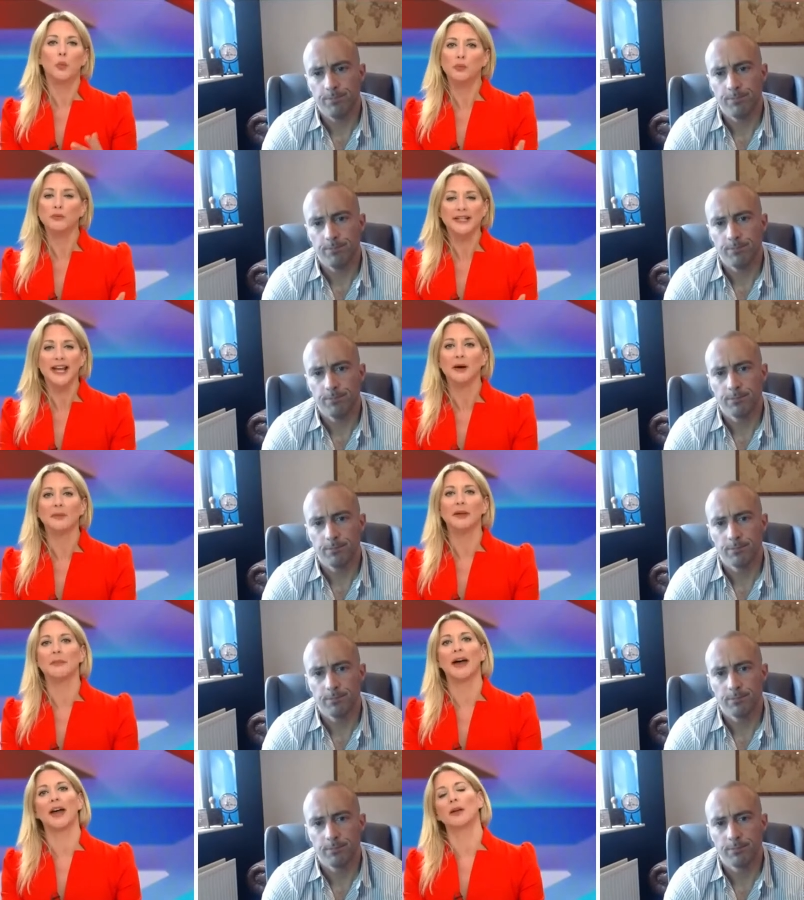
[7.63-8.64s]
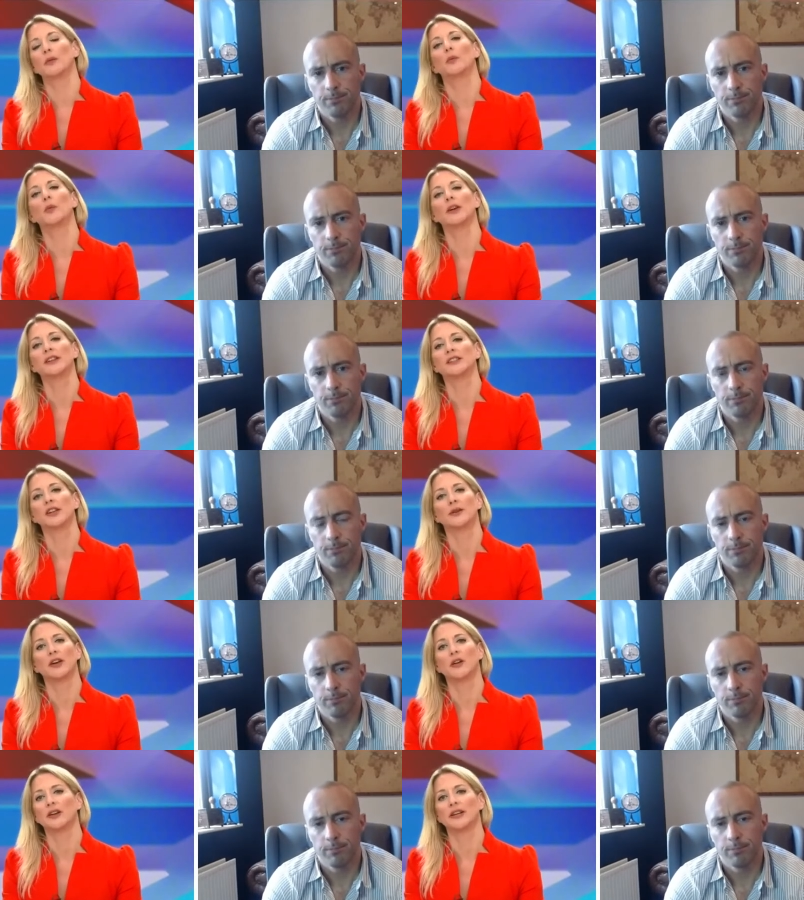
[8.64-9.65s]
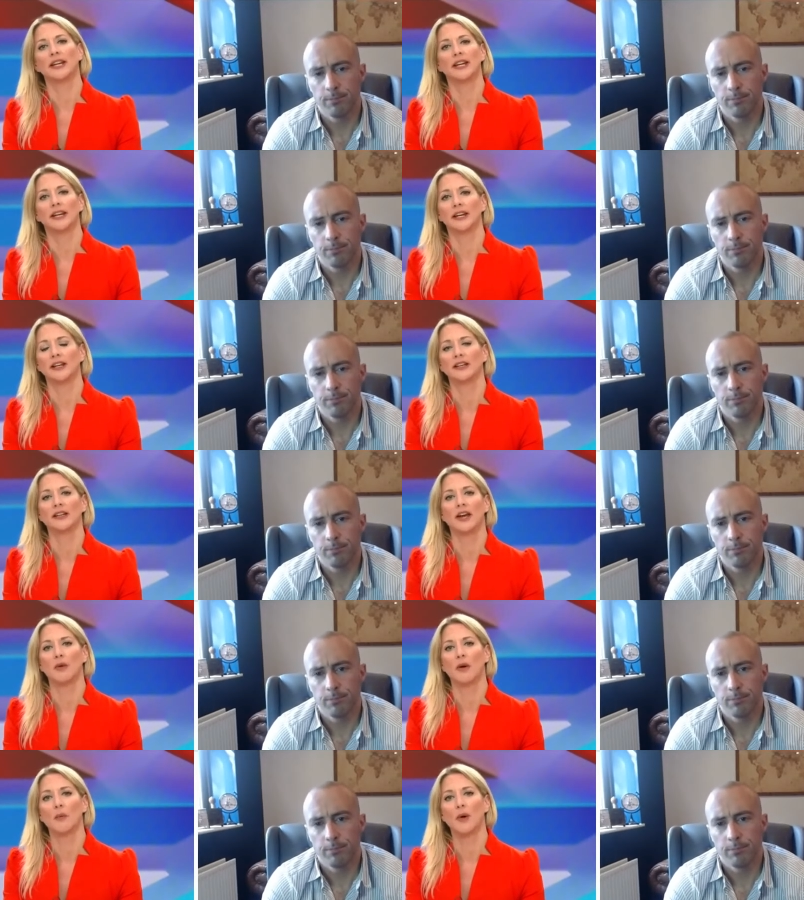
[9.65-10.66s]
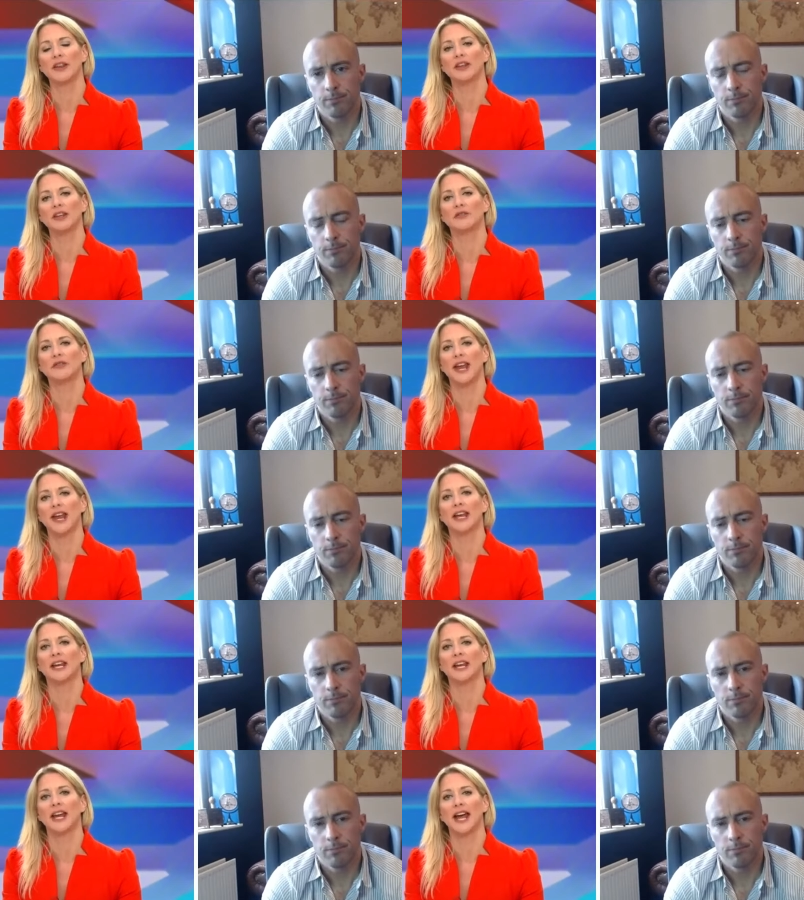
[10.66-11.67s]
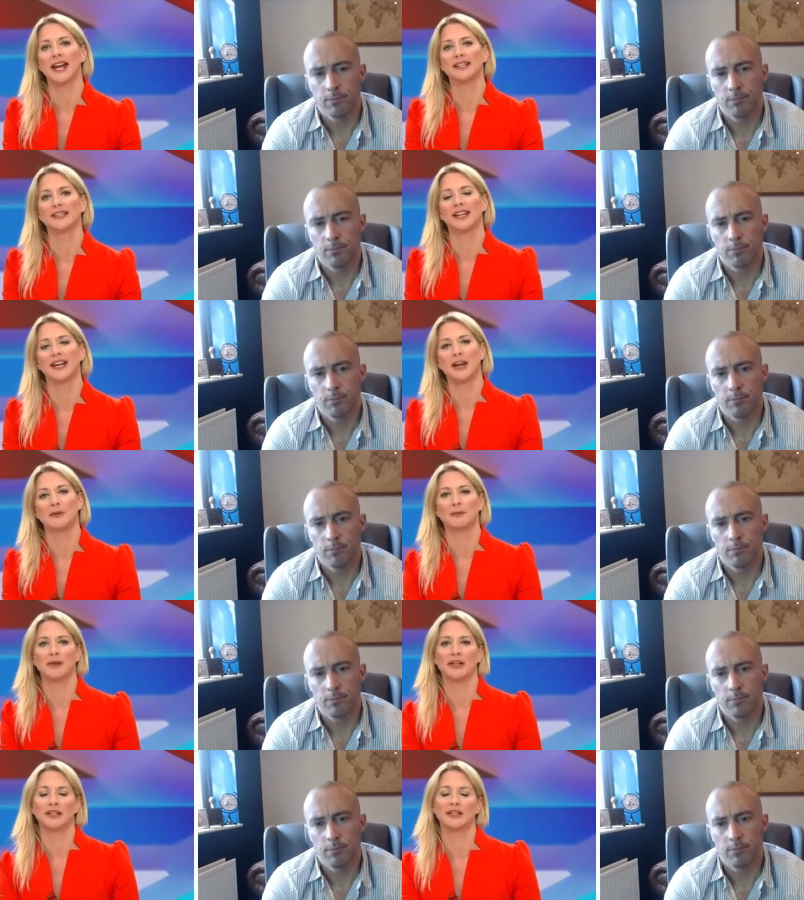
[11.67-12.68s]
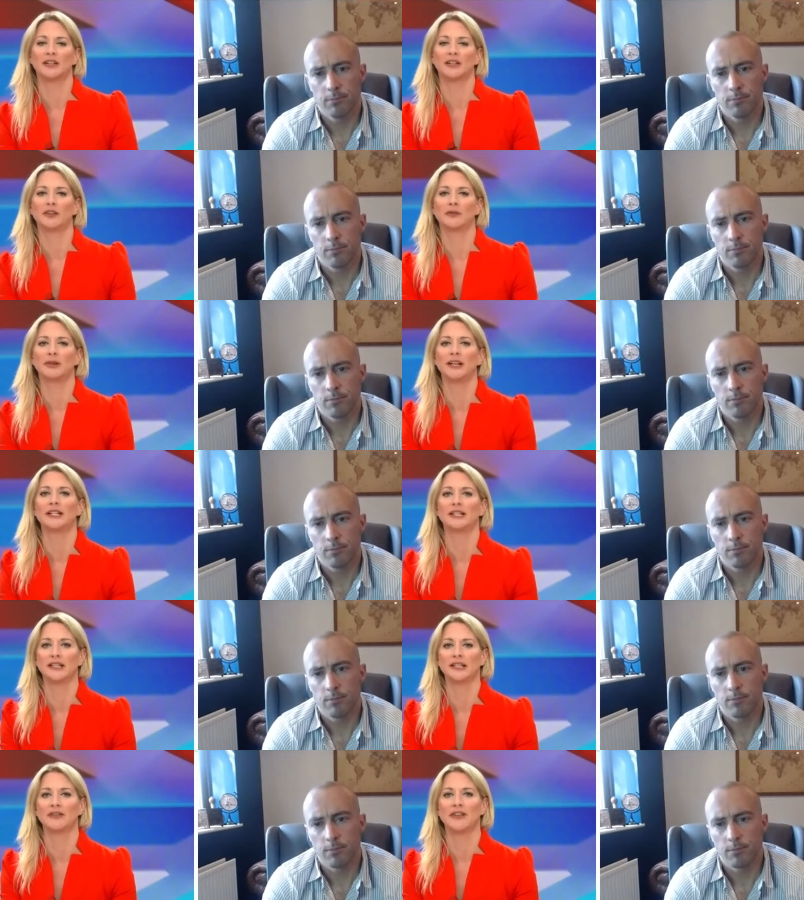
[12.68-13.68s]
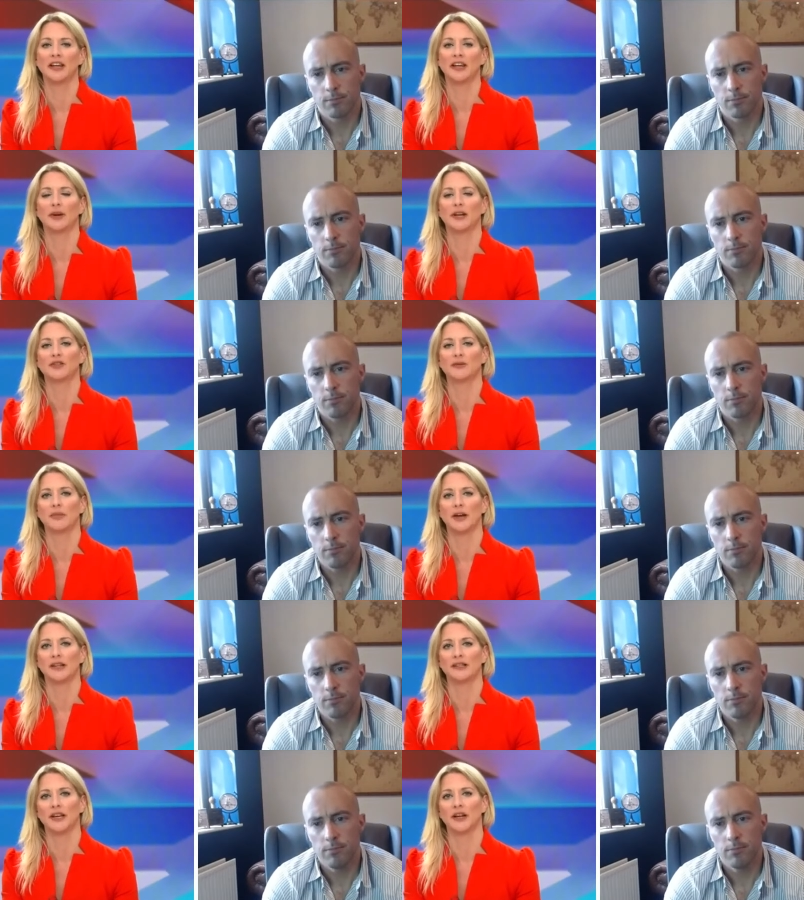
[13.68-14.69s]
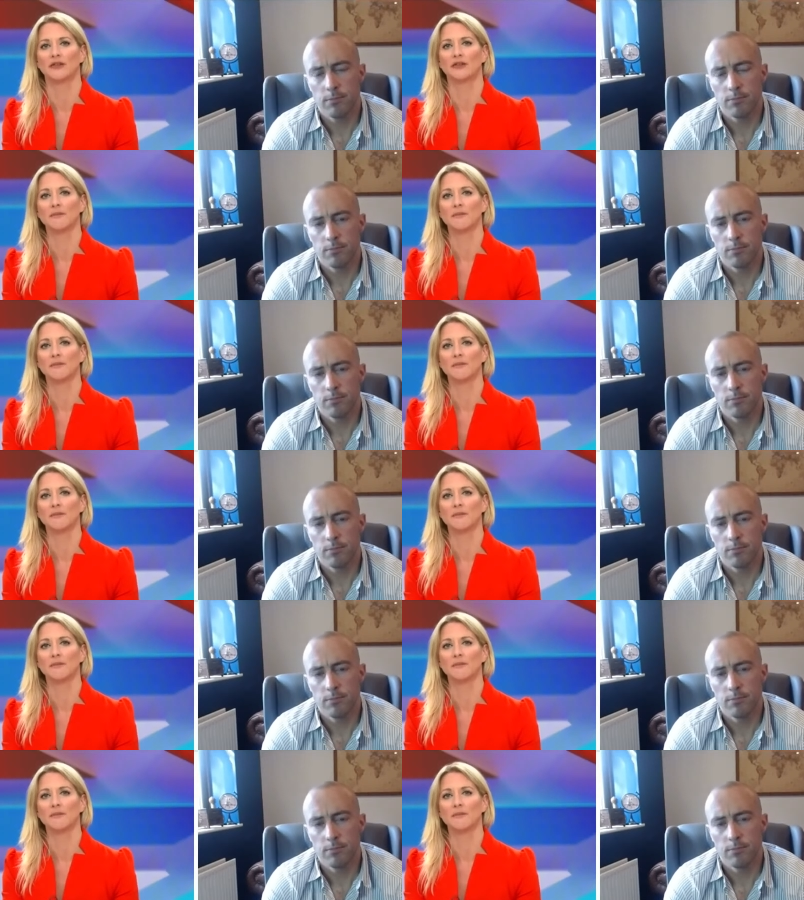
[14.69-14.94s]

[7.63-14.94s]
Speaker 1: Tell me about what is going on here and, um, and whether the UK has the capability of completing this evacuation by itself.